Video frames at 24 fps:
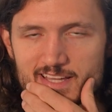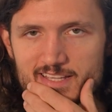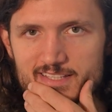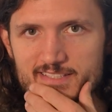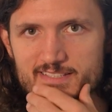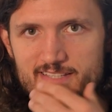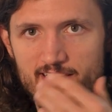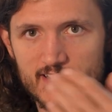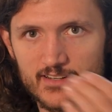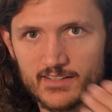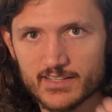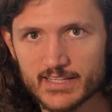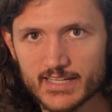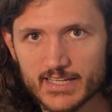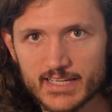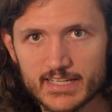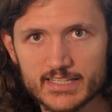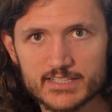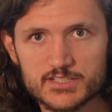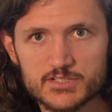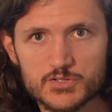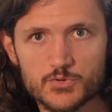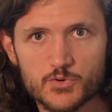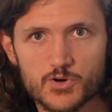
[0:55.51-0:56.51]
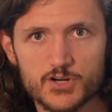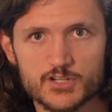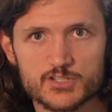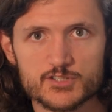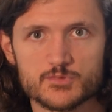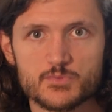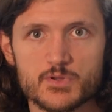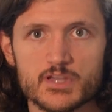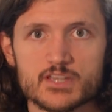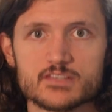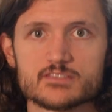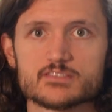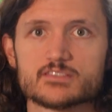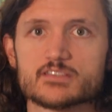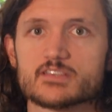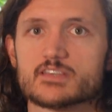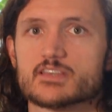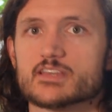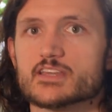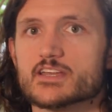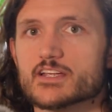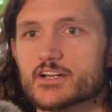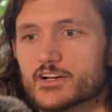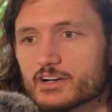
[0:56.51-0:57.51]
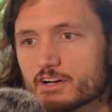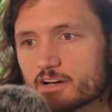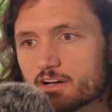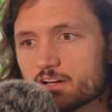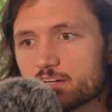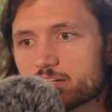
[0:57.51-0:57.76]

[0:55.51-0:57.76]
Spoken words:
settling into our space here.